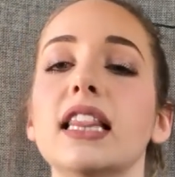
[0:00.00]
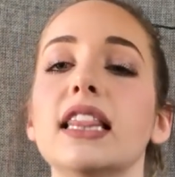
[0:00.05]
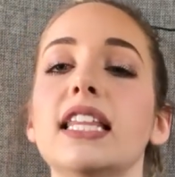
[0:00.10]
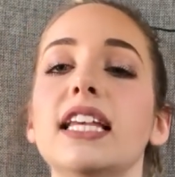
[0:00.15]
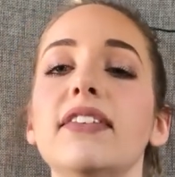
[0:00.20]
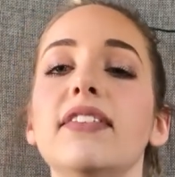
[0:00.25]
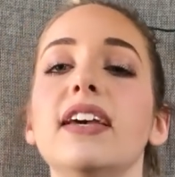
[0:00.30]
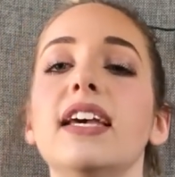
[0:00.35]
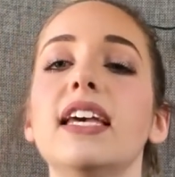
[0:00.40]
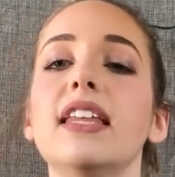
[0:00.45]

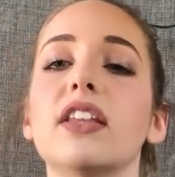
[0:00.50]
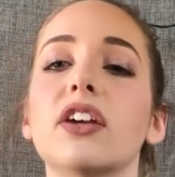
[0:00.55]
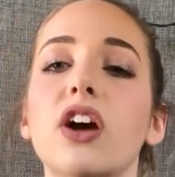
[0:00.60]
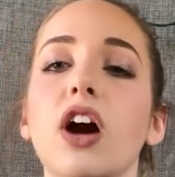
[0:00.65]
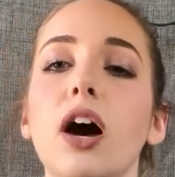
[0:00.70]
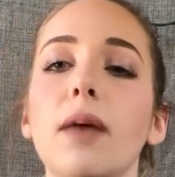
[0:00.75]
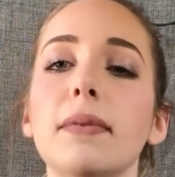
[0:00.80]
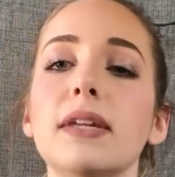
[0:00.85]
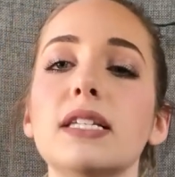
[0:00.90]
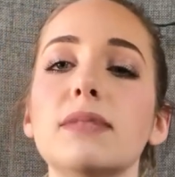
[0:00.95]
Leave it in the
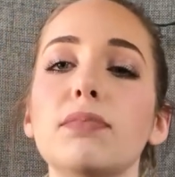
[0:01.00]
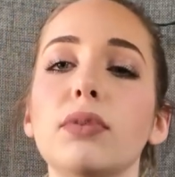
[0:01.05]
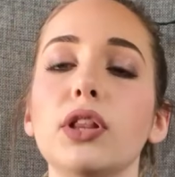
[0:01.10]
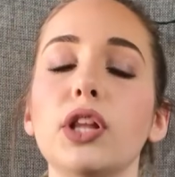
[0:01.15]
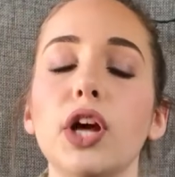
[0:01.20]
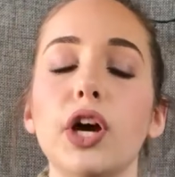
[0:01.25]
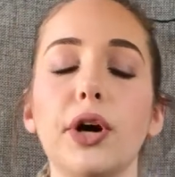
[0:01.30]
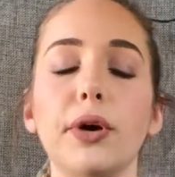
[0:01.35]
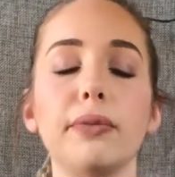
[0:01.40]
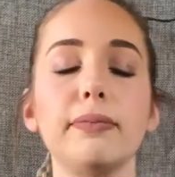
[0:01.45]
comments
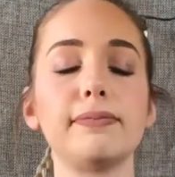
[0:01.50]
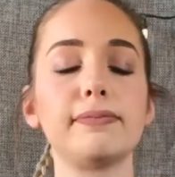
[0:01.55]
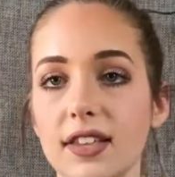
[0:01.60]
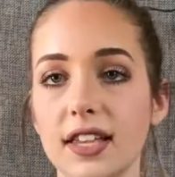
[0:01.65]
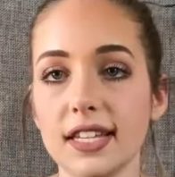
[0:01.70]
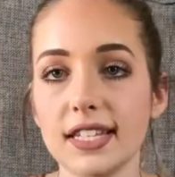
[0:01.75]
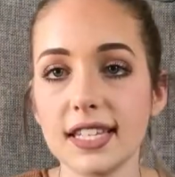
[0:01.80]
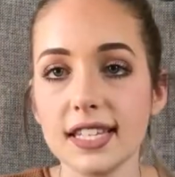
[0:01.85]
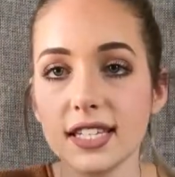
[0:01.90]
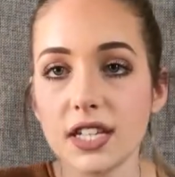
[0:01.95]
below.
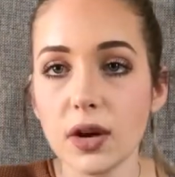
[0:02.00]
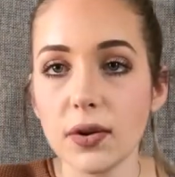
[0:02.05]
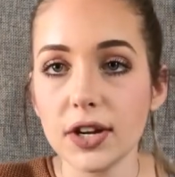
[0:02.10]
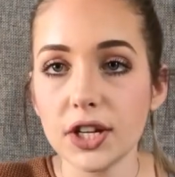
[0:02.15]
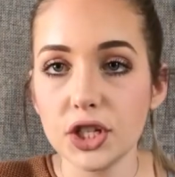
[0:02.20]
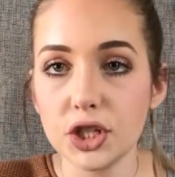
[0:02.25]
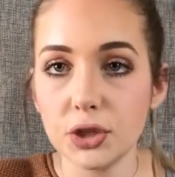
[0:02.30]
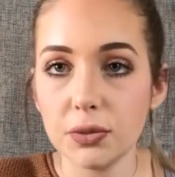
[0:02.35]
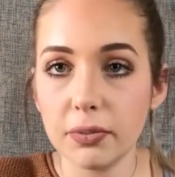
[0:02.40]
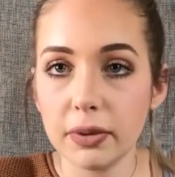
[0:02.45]
This is
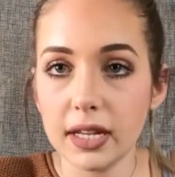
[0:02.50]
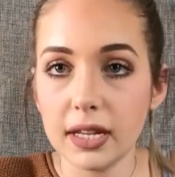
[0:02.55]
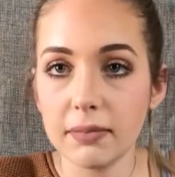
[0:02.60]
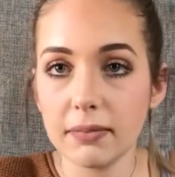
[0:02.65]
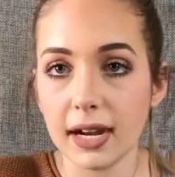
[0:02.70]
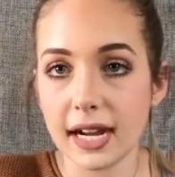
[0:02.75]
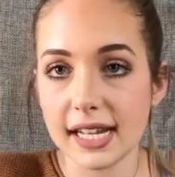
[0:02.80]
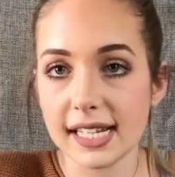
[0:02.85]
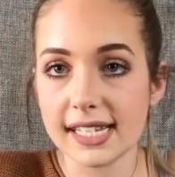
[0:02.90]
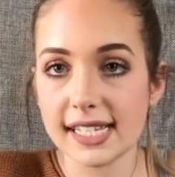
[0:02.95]
going to be
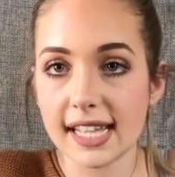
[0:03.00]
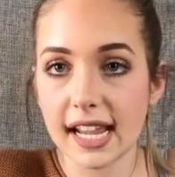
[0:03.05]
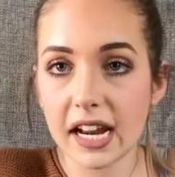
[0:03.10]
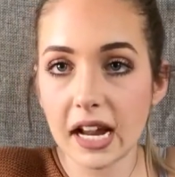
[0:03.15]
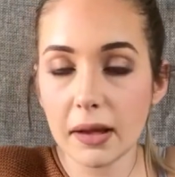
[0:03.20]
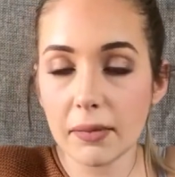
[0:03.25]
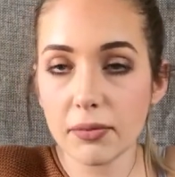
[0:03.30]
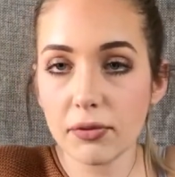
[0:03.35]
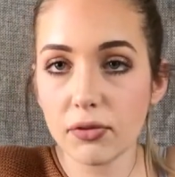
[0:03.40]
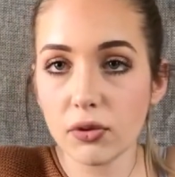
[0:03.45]
my
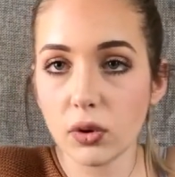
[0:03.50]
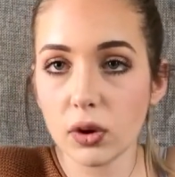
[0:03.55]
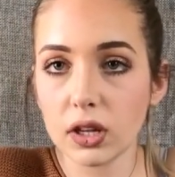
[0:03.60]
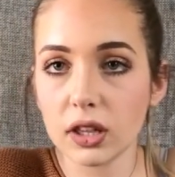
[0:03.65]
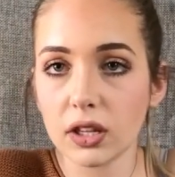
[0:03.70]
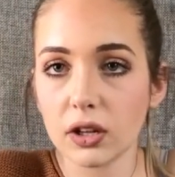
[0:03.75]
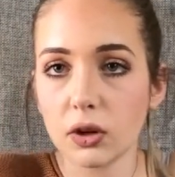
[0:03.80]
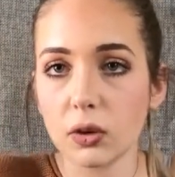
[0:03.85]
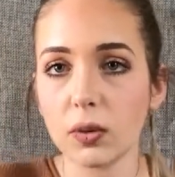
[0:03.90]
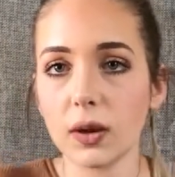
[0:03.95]
setup for
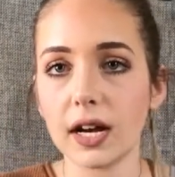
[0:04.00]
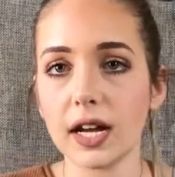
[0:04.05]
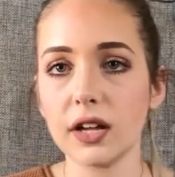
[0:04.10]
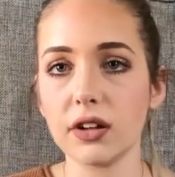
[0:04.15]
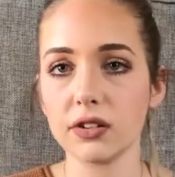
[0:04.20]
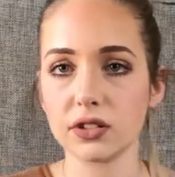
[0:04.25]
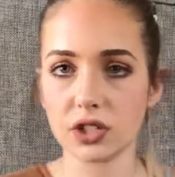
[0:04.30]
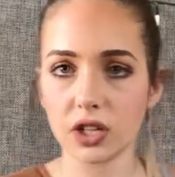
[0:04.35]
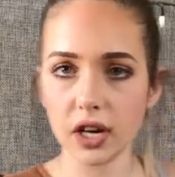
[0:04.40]
a little while.